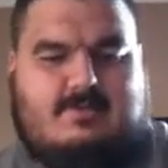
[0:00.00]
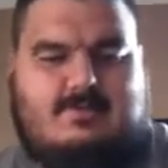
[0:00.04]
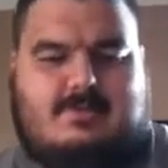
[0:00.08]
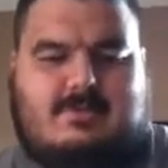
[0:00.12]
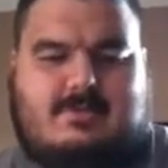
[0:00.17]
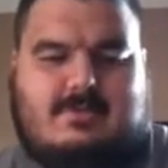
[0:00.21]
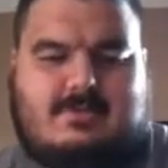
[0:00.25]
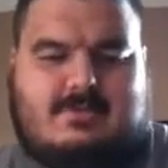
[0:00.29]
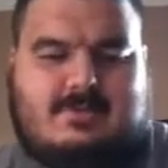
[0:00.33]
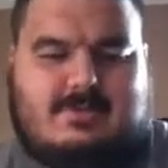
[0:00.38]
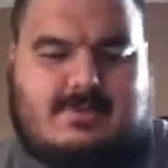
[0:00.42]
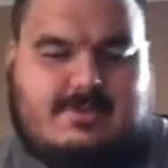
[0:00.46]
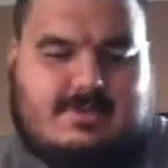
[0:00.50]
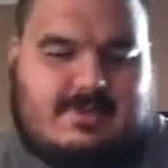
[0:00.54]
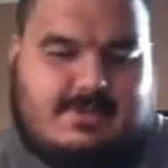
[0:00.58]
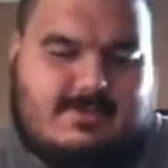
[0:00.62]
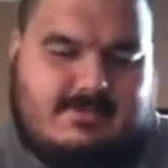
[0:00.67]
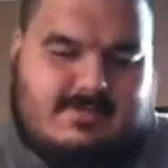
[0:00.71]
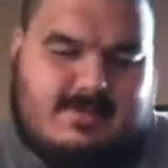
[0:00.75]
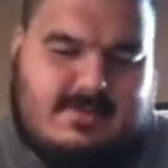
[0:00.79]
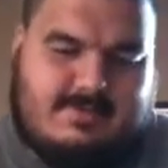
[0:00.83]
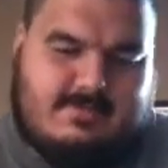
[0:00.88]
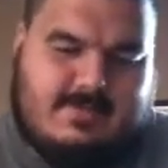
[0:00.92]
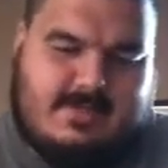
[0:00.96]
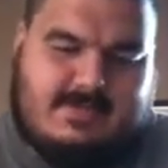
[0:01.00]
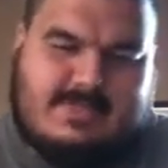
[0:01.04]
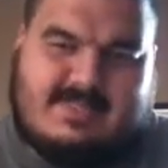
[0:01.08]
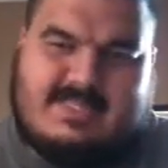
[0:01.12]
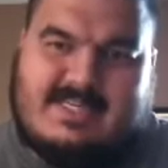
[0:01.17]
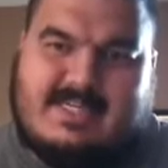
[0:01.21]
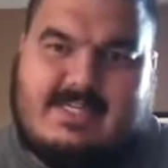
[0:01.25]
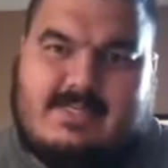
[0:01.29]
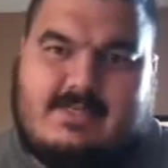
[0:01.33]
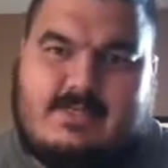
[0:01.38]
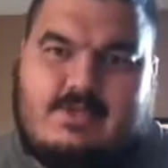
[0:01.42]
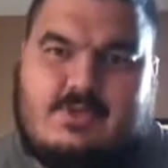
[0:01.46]
This is going to be about
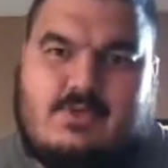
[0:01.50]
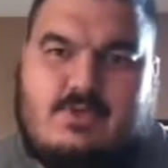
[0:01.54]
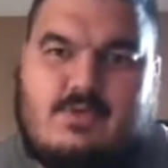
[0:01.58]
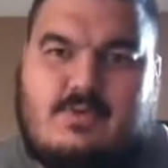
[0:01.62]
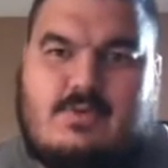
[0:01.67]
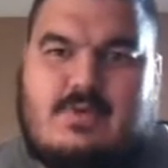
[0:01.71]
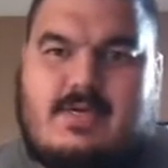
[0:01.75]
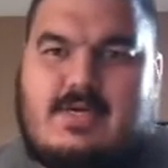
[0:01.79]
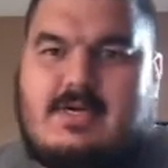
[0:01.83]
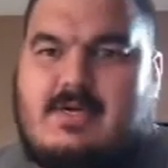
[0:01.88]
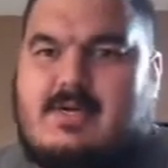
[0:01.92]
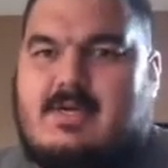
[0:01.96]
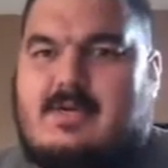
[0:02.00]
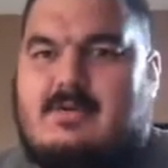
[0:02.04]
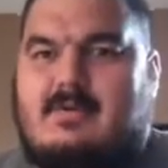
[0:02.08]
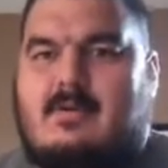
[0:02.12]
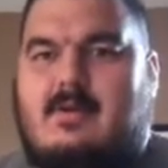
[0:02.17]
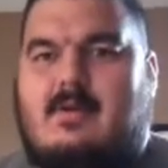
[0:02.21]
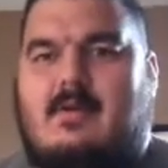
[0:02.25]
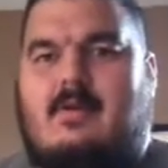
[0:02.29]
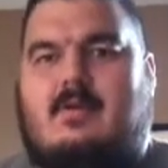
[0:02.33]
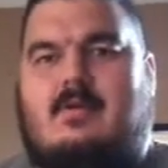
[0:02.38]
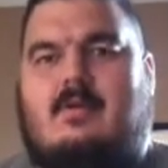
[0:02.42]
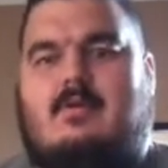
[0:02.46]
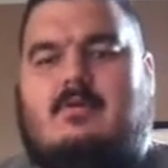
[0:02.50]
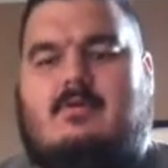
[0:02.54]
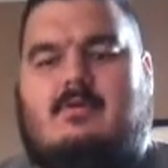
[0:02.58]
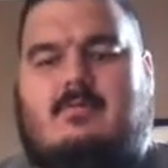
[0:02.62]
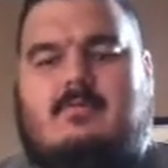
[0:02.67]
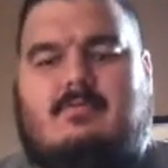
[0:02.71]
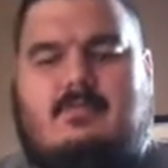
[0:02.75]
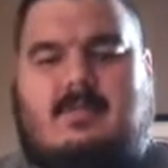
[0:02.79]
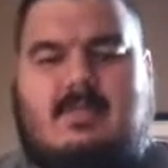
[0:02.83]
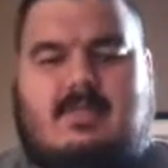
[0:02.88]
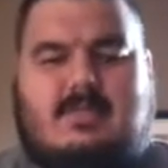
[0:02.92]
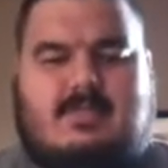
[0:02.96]
day 2 here at
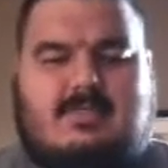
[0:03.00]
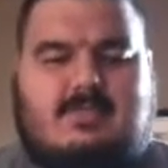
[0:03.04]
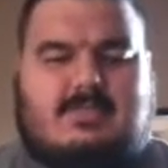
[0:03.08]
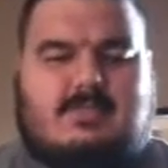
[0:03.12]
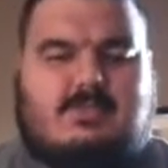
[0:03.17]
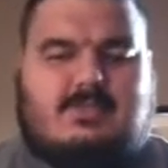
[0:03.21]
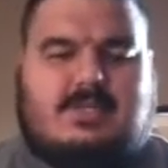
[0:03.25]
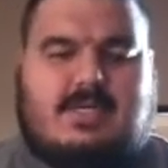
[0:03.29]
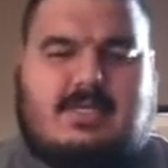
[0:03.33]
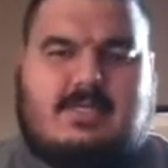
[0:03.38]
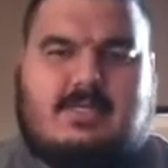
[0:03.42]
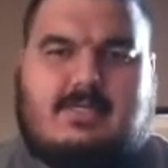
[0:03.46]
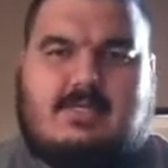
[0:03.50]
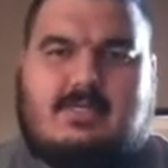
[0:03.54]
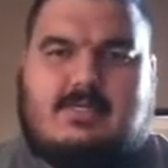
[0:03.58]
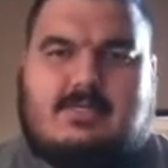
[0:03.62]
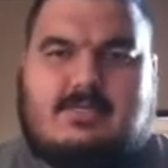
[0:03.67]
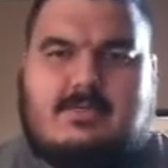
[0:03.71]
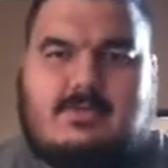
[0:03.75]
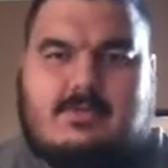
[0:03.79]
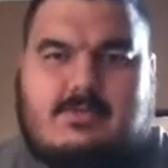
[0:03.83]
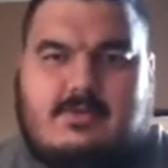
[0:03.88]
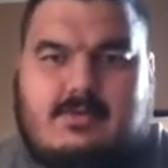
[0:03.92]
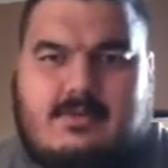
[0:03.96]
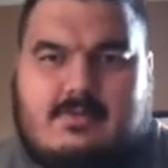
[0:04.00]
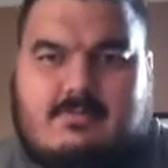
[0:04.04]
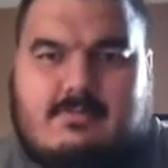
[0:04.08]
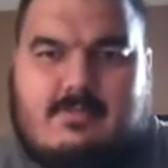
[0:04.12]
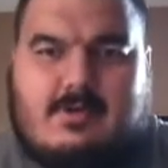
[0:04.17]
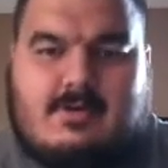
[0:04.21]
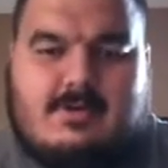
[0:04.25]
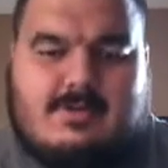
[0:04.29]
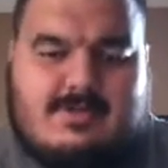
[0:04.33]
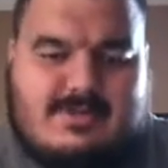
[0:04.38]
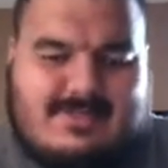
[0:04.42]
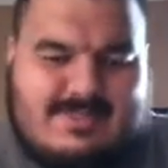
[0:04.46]
Millis Training Institute in
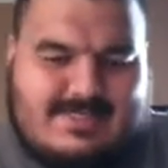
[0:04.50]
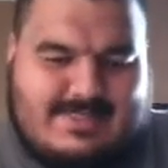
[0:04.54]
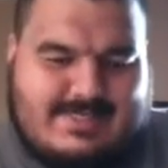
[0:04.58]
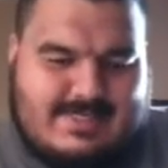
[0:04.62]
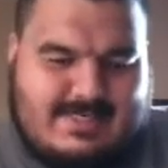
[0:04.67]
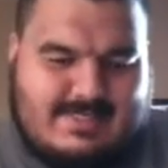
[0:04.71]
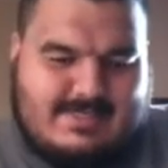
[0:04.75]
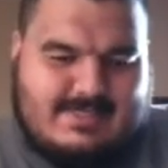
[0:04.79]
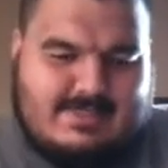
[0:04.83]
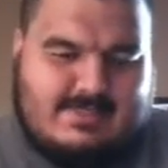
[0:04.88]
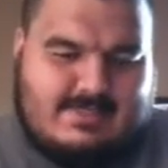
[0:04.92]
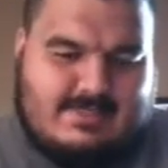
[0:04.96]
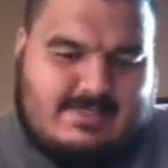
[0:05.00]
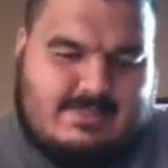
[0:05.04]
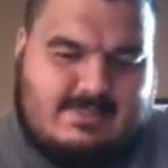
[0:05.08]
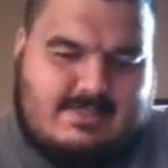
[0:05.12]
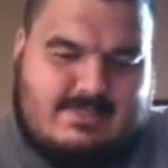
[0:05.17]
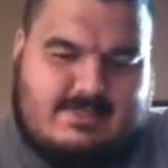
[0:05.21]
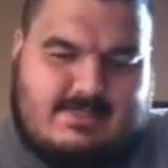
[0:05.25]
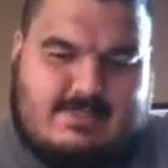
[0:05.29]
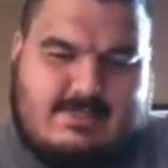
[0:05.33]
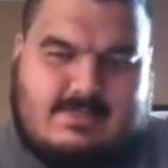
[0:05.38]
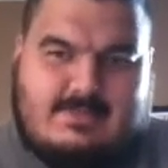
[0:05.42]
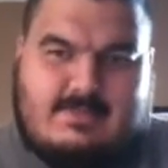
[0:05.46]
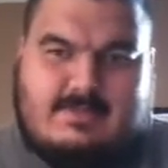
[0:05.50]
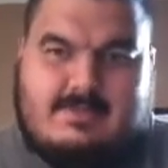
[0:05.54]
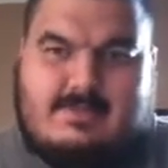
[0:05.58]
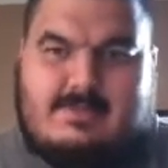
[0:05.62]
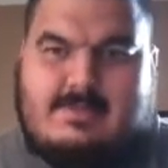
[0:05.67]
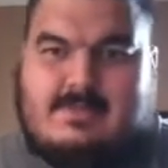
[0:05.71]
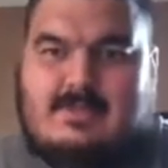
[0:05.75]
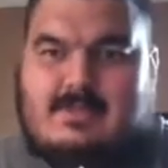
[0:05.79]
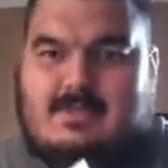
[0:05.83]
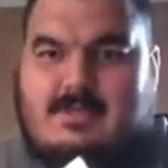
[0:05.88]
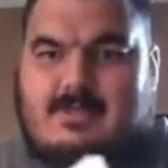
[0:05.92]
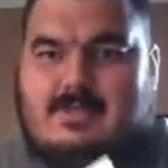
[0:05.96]
Burleson, Texas.
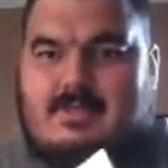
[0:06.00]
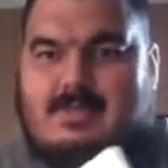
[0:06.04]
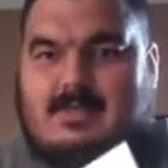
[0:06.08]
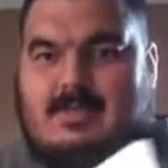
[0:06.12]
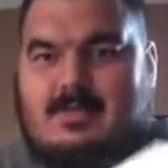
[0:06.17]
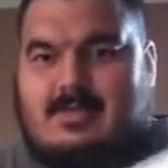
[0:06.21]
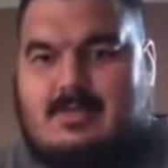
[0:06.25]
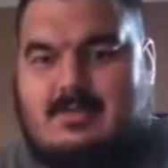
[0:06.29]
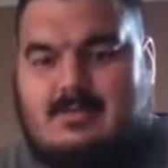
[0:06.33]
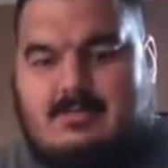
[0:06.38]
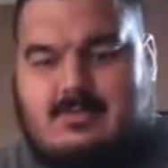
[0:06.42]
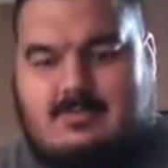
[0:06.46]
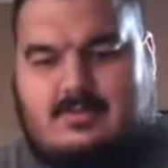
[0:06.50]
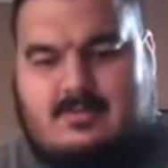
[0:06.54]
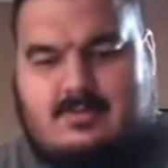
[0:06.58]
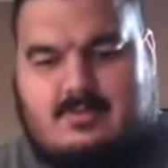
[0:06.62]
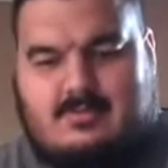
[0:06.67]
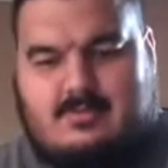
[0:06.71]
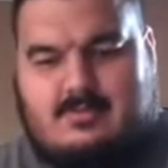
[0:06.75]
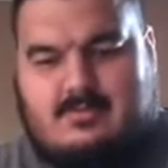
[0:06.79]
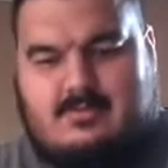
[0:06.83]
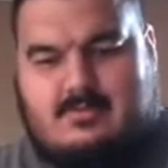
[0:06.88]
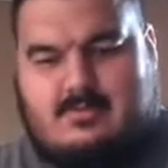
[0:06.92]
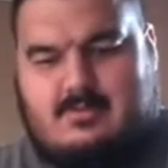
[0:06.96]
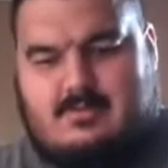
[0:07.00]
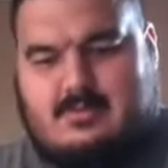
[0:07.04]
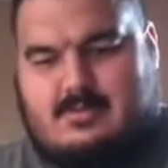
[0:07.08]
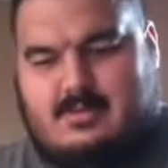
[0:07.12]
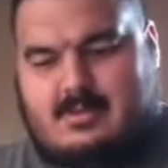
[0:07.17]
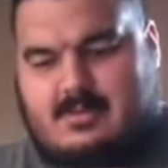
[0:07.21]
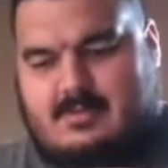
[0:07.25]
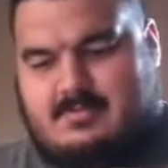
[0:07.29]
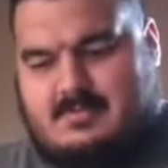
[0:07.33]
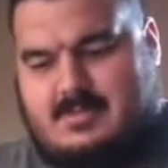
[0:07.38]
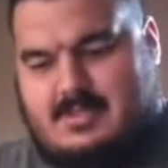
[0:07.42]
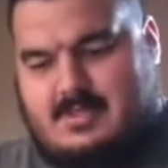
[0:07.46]
Got a little
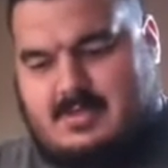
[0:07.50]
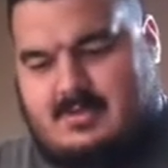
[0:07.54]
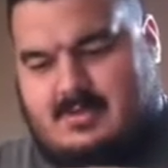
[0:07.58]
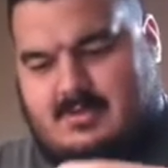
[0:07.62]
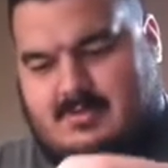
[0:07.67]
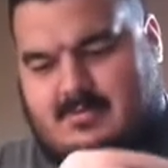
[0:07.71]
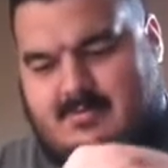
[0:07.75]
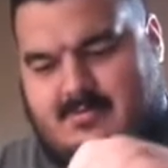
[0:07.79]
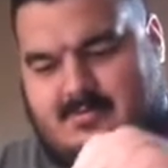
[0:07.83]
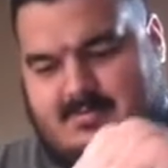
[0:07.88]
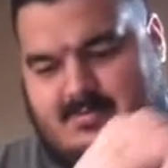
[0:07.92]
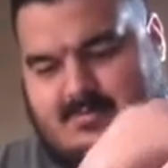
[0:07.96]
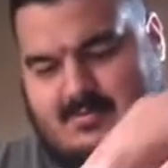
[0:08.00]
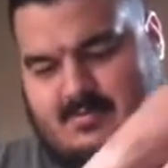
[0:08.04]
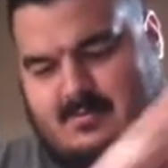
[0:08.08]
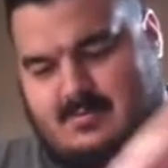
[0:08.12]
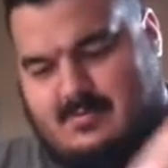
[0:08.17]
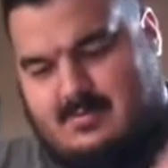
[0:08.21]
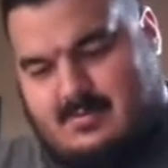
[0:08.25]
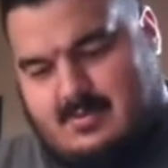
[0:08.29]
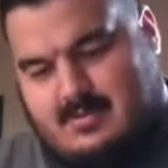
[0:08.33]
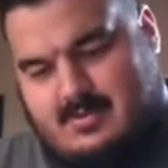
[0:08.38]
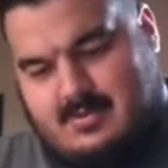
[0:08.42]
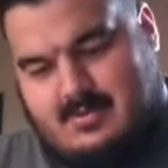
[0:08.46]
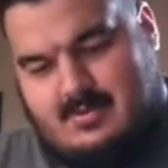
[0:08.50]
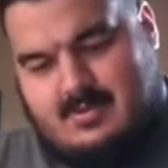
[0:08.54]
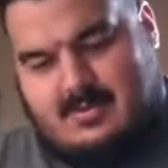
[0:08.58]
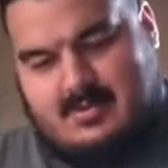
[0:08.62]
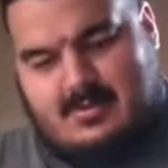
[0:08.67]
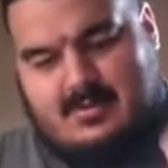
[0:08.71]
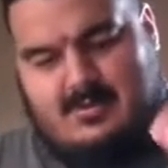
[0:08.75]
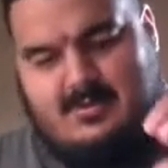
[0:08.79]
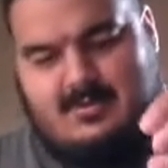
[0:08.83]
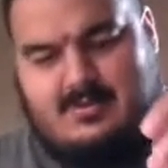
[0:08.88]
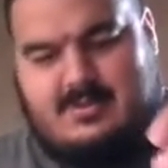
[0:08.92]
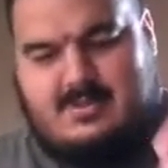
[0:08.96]
script here,
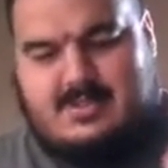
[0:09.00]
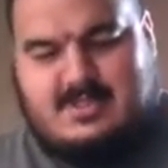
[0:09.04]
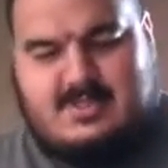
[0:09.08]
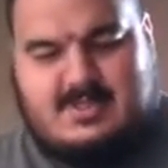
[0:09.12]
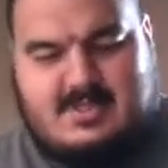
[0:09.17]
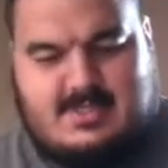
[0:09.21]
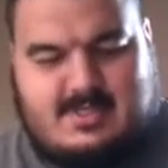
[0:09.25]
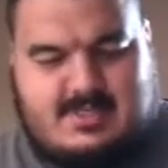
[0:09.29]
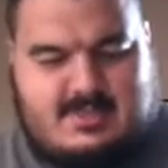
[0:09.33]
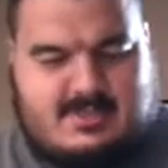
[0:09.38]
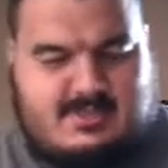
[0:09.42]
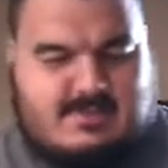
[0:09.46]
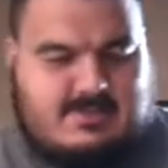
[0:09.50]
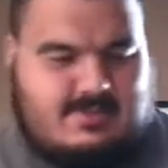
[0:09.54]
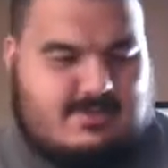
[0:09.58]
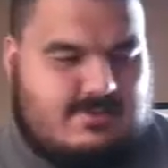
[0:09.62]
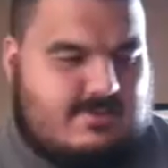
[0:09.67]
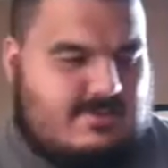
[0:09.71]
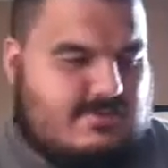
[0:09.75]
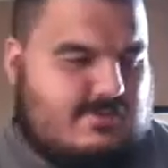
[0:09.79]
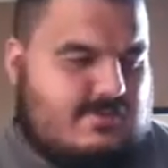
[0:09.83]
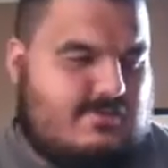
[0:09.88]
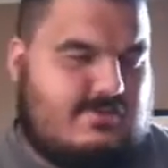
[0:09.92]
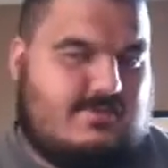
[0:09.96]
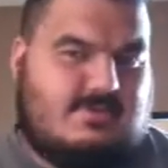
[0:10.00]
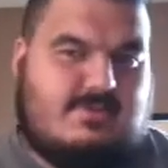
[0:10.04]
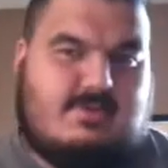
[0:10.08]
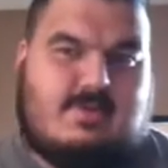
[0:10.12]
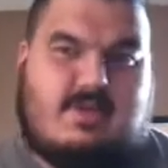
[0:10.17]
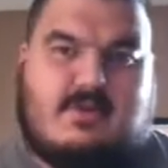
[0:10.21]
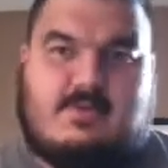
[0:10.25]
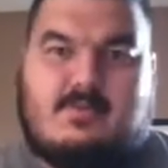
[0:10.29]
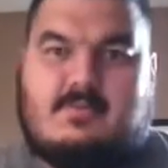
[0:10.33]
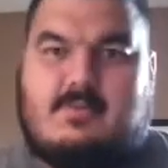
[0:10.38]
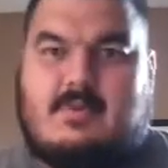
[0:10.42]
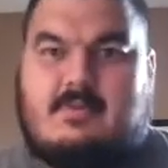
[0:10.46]
what to say, so I
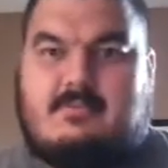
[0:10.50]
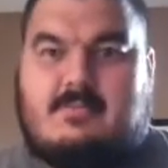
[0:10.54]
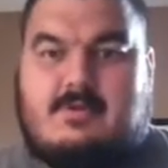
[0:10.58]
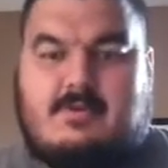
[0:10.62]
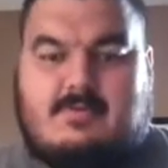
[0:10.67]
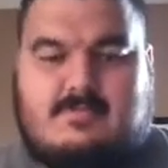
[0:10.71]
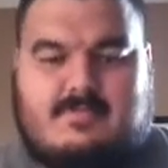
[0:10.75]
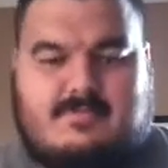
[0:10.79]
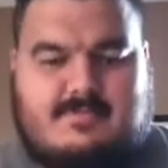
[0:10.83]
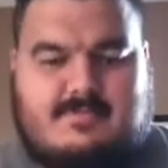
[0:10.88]
remember.